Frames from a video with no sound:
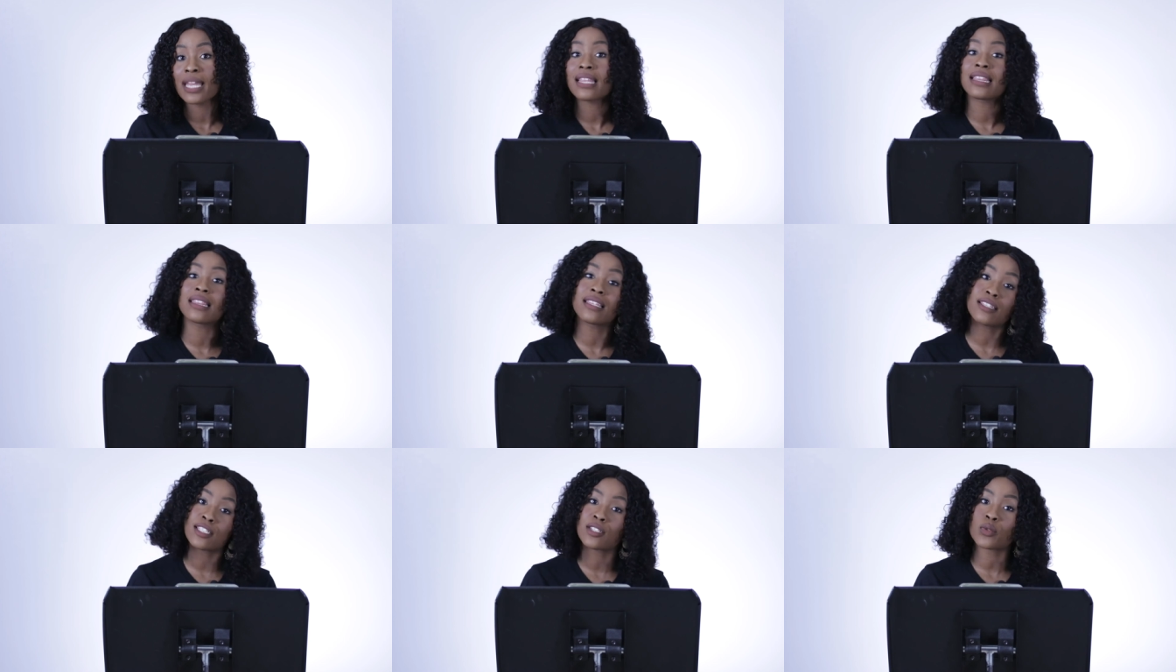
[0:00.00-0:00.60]
And
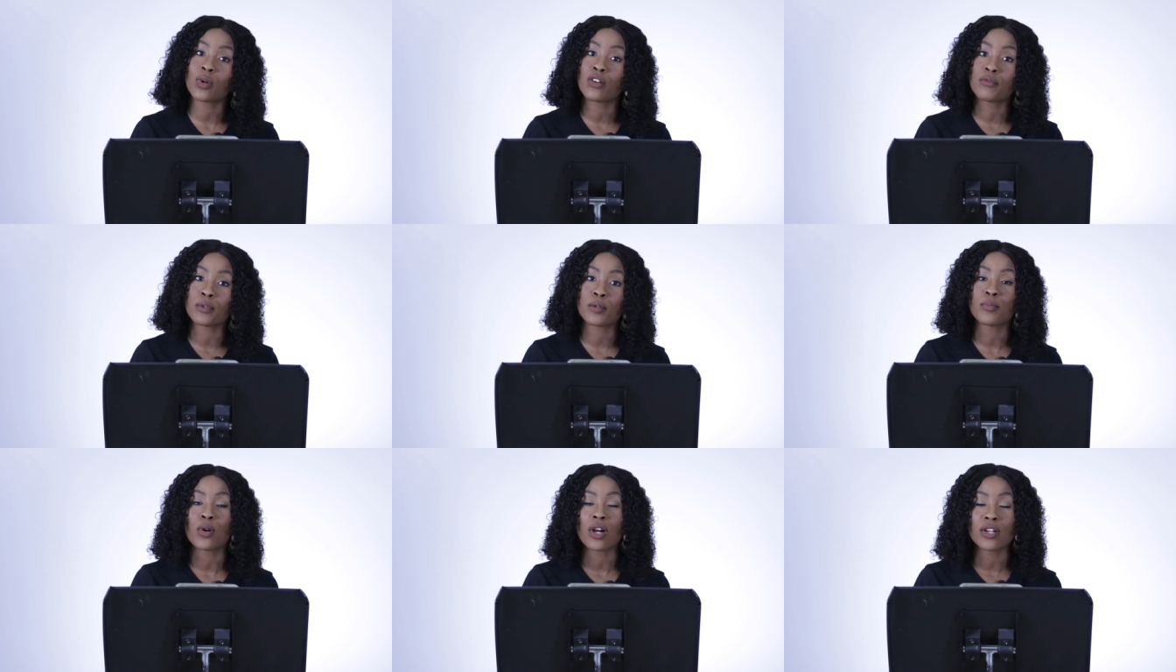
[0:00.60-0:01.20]
these 12
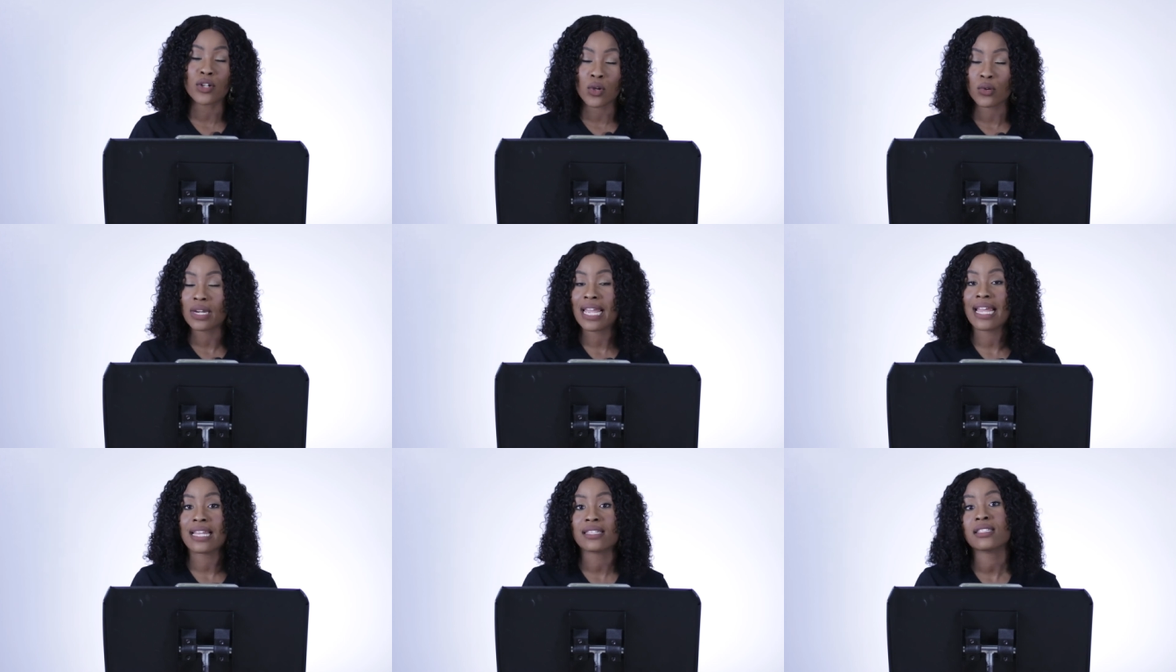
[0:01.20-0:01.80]
people are known
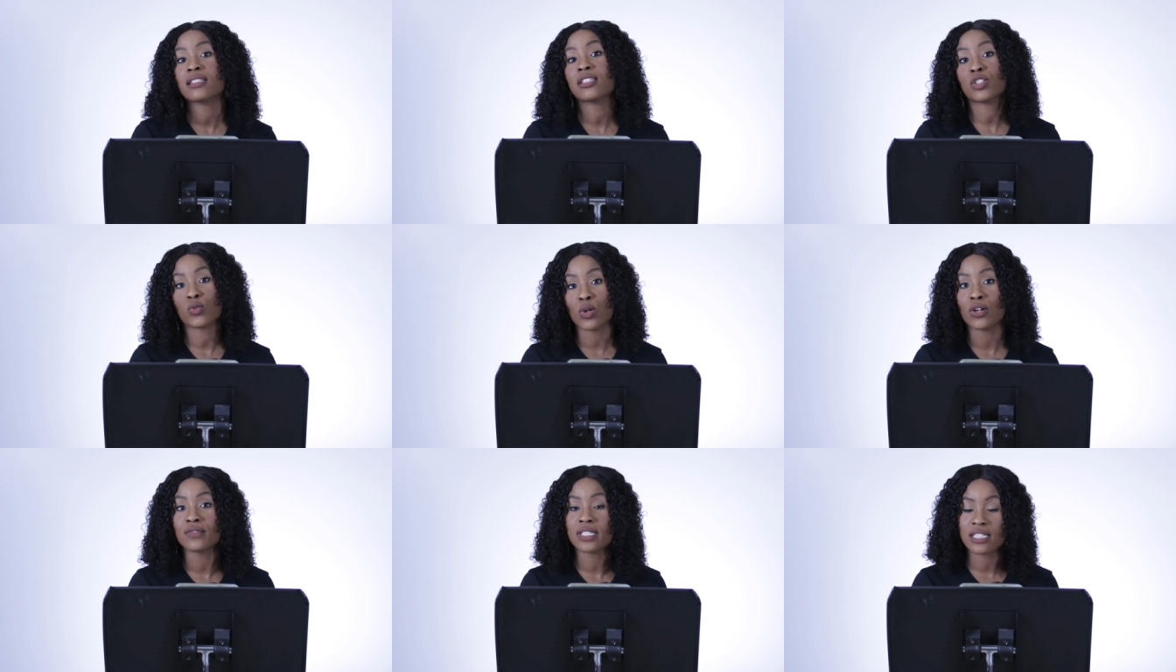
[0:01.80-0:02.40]
as the
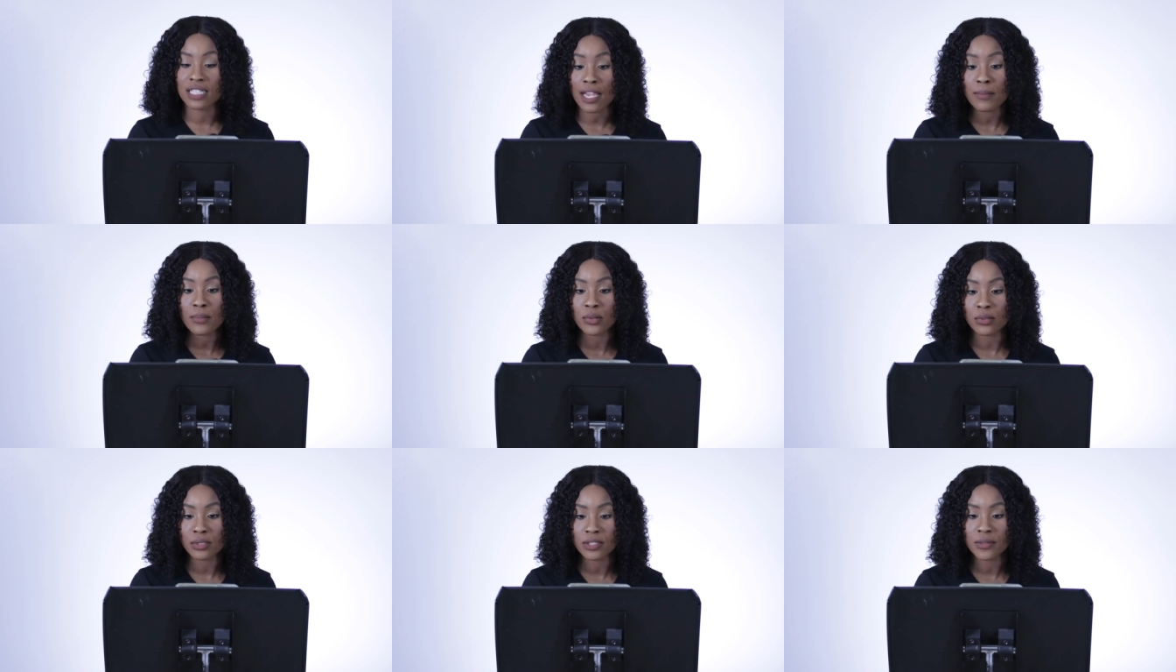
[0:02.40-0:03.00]
12
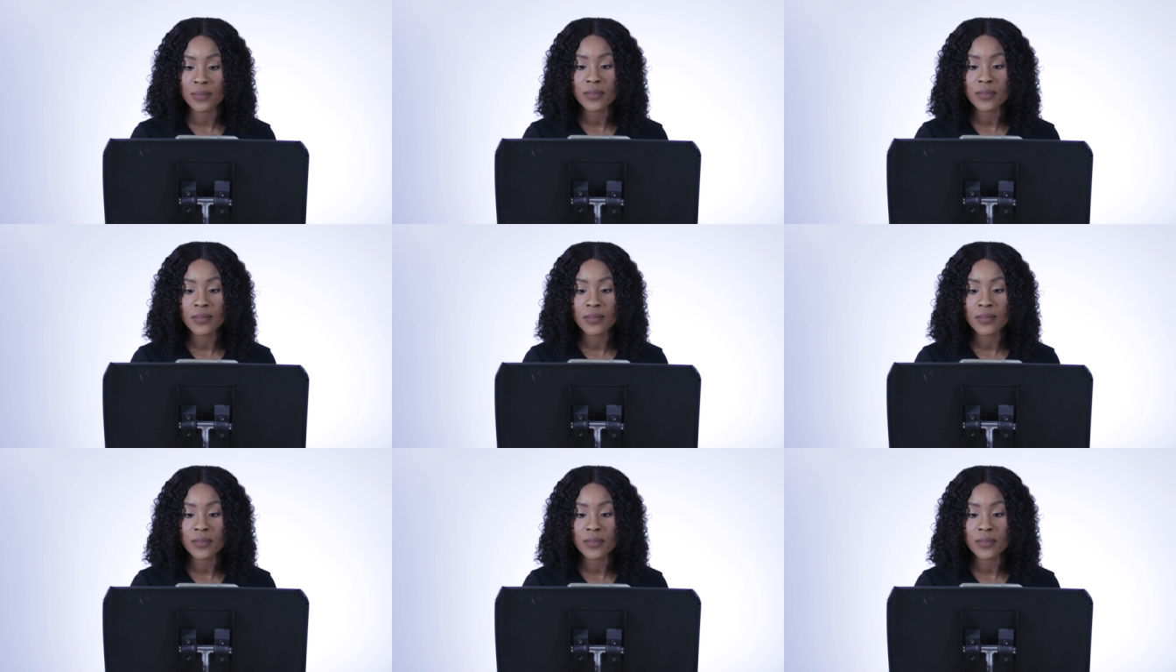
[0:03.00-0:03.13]
disciples.